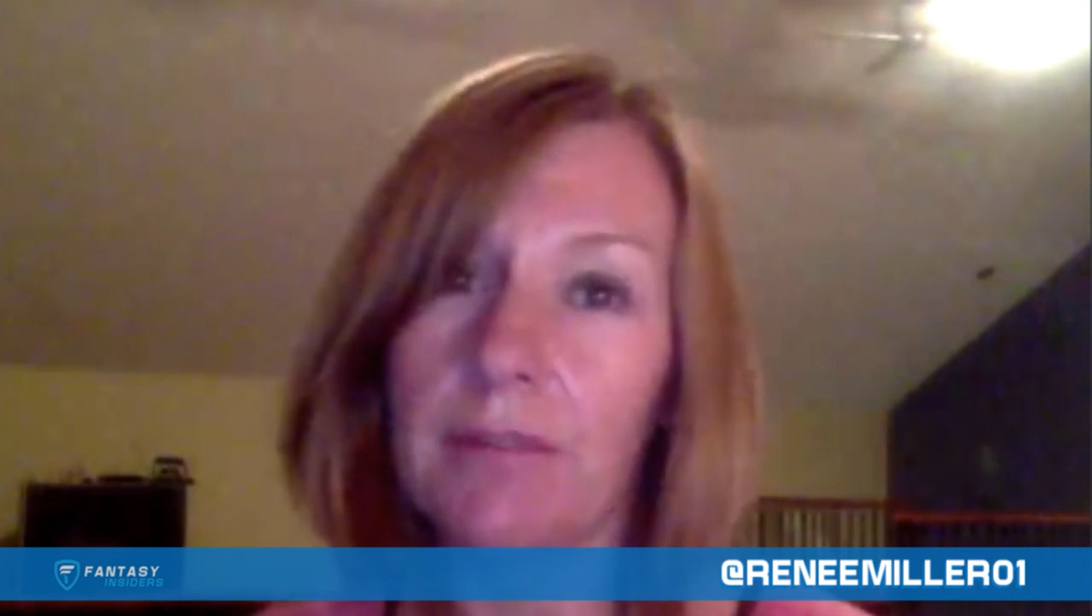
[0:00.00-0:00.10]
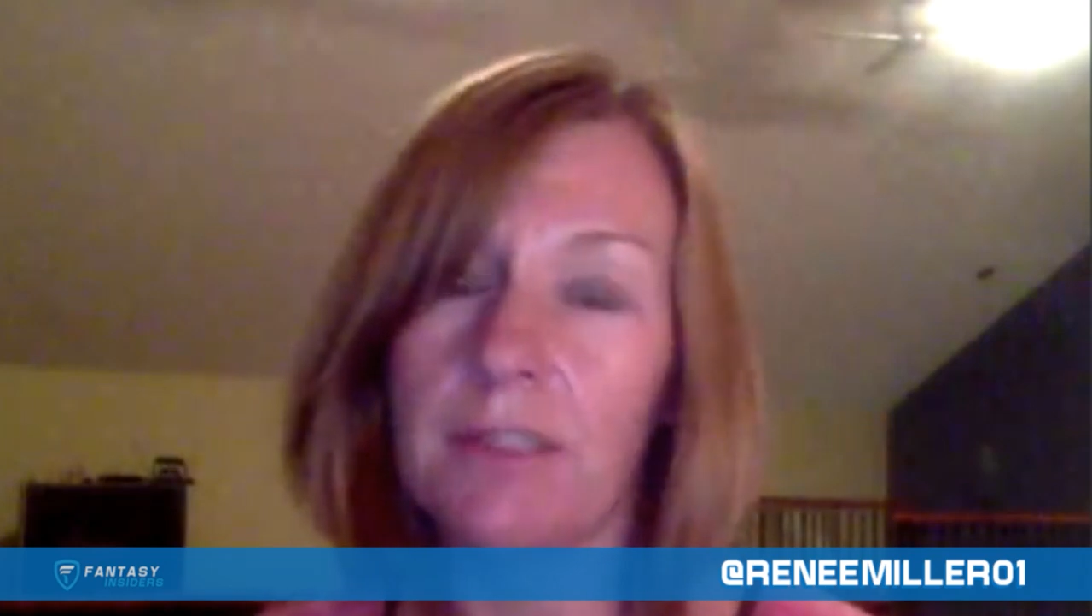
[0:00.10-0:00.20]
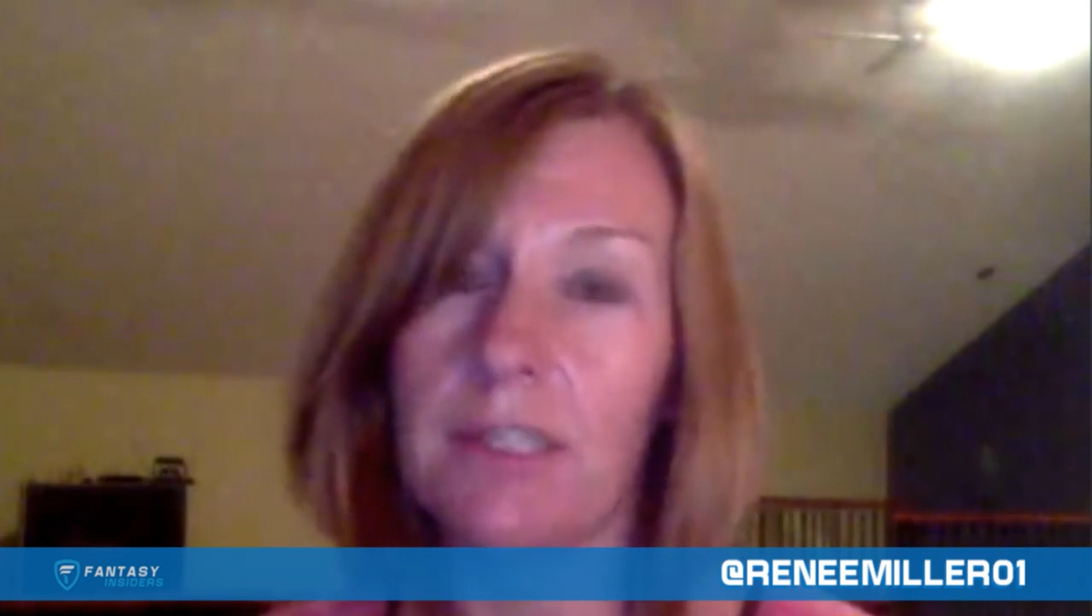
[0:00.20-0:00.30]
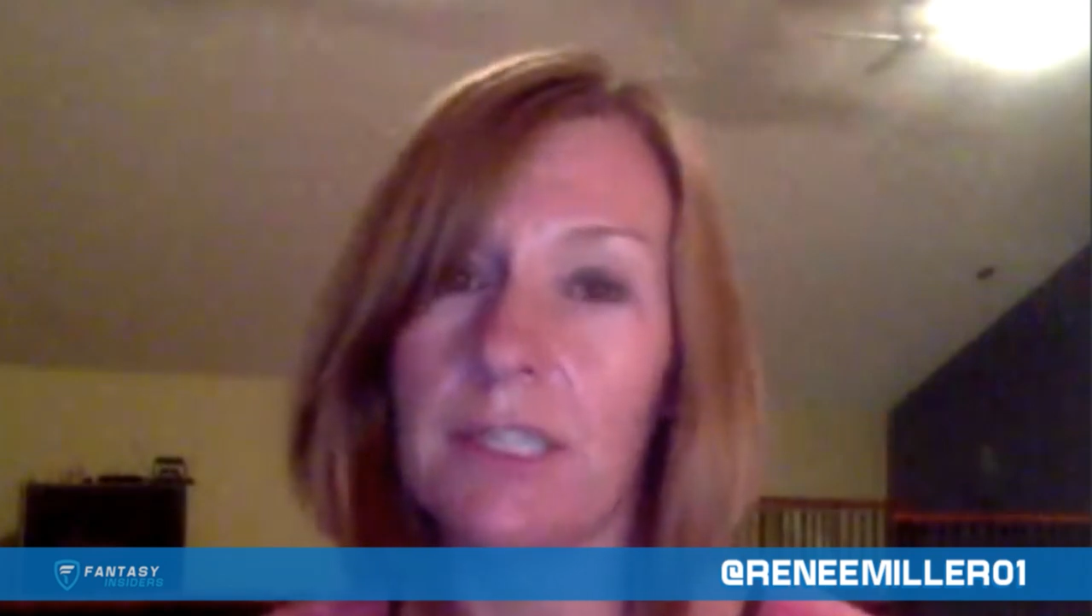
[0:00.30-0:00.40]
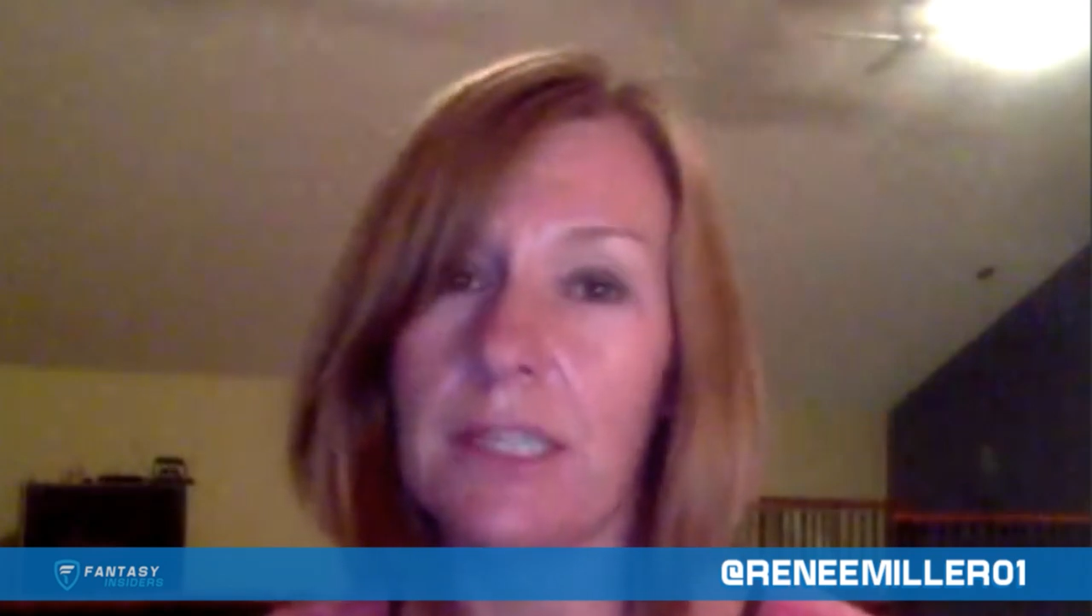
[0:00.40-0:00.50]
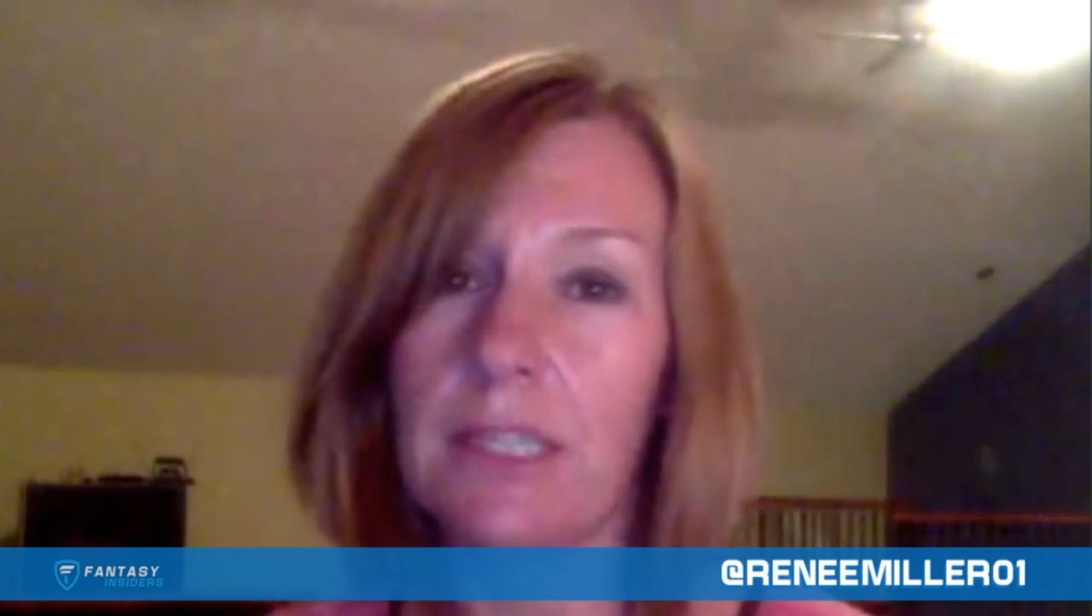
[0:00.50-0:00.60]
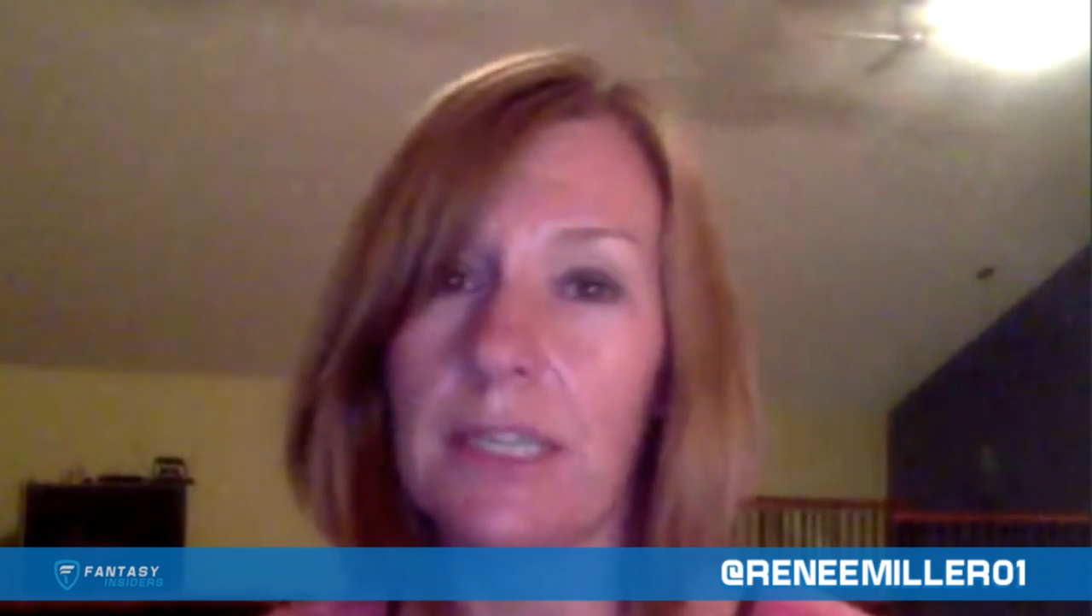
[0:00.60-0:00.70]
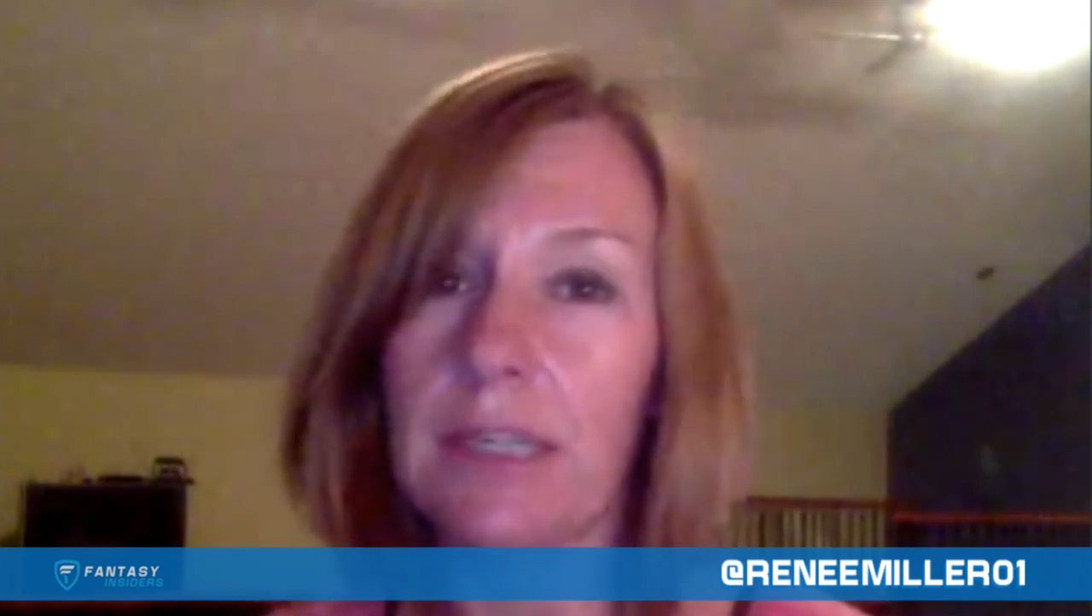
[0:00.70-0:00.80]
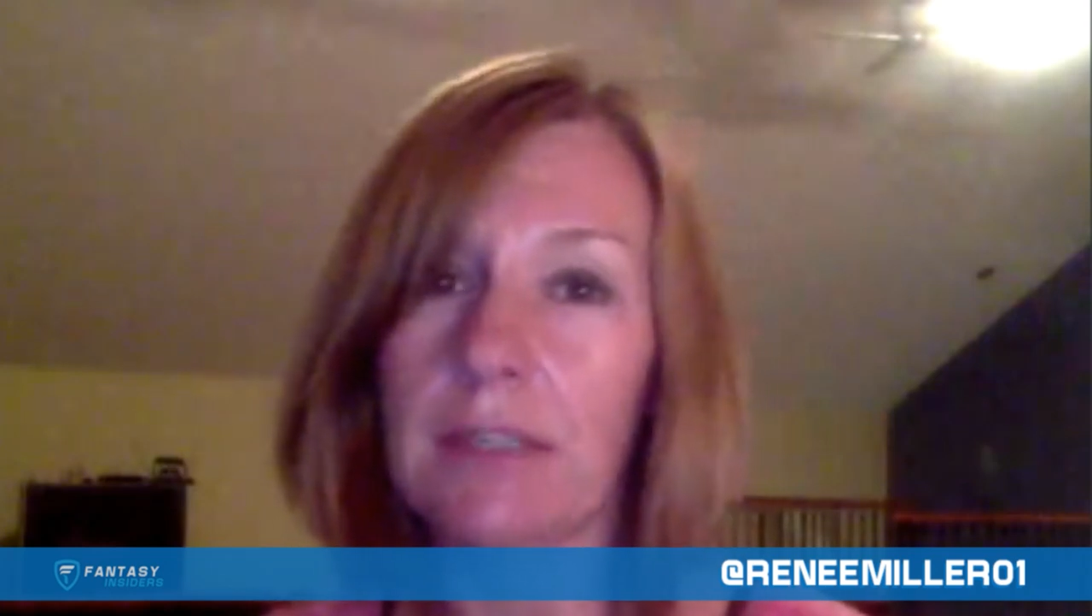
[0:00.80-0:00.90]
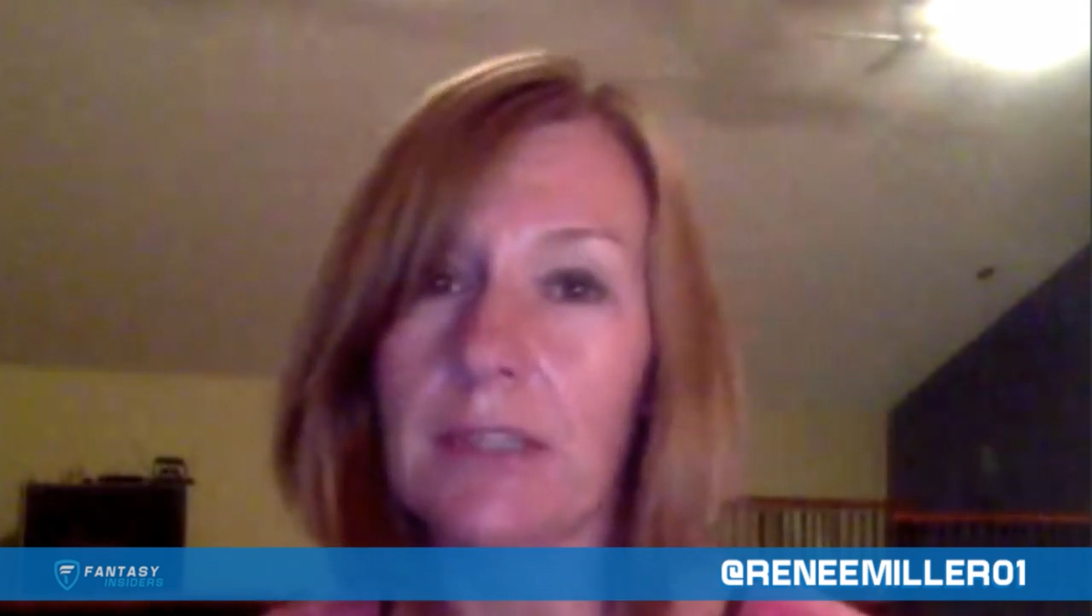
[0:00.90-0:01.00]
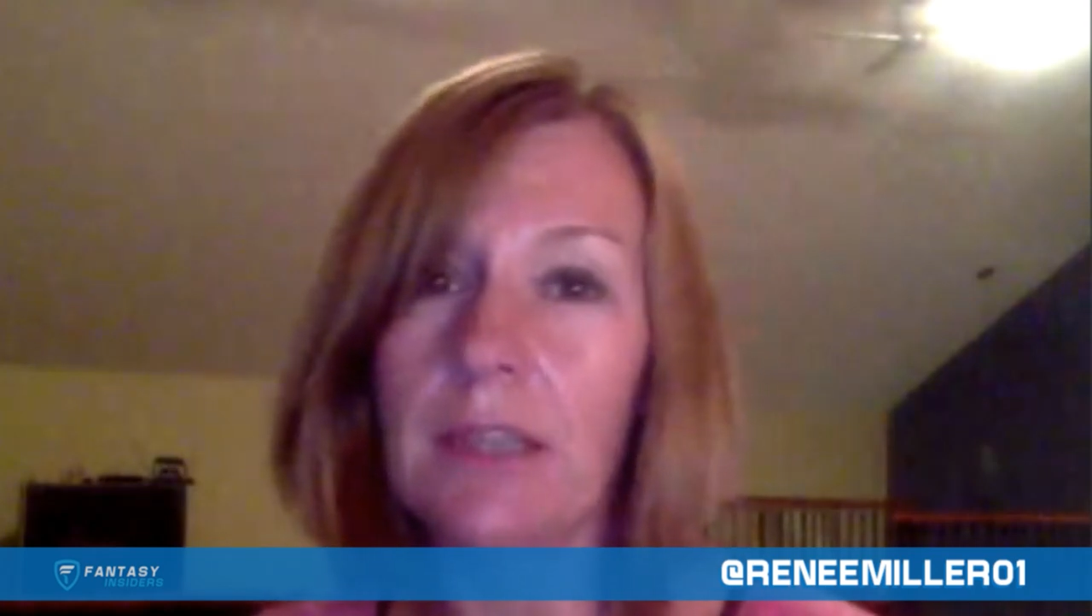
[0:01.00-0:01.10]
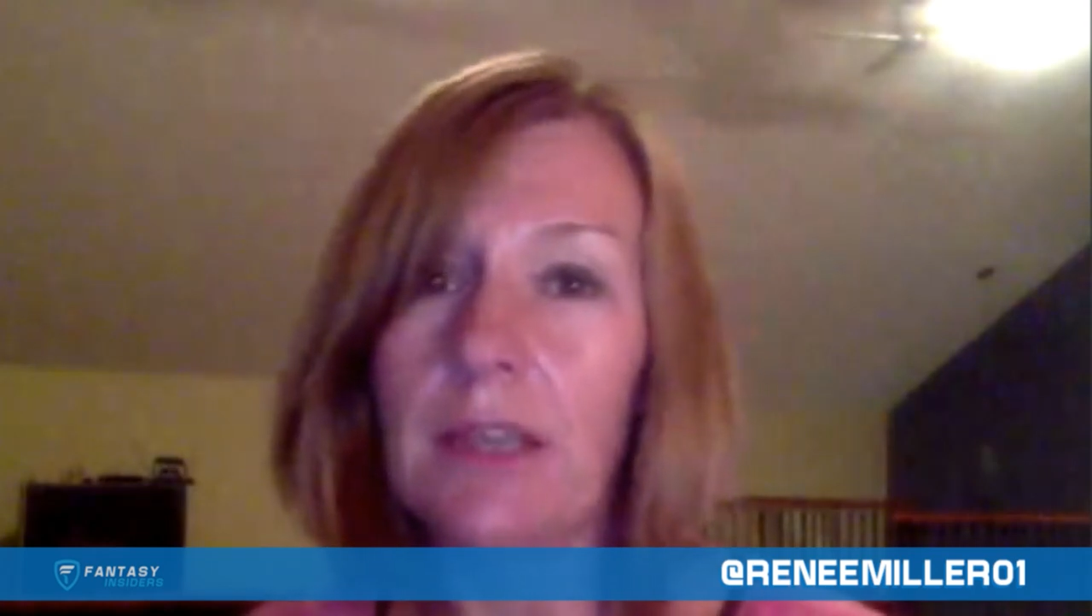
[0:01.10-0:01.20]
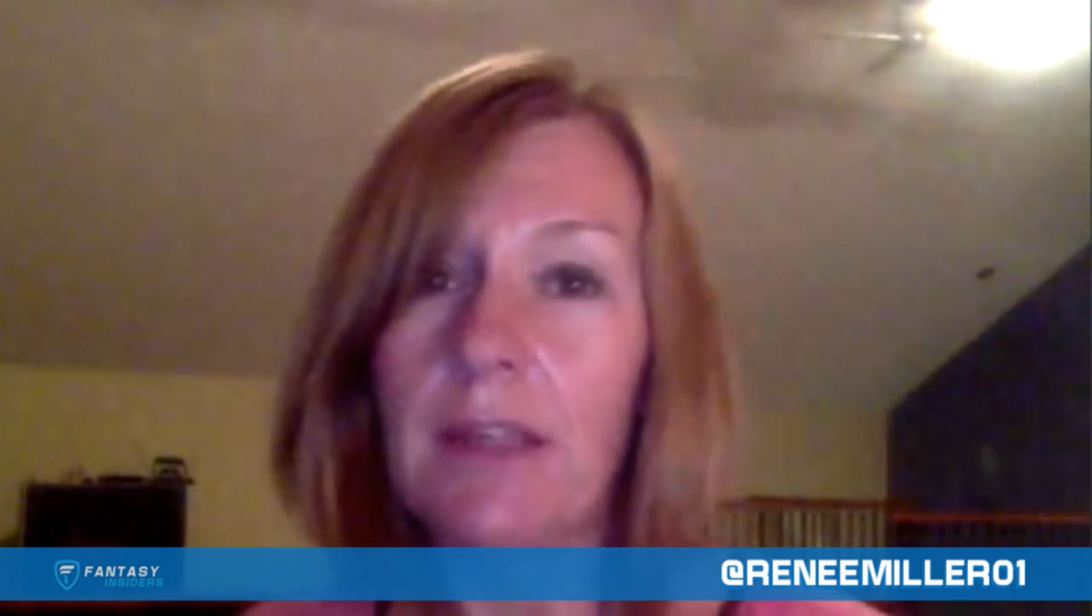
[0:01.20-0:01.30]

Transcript: statistics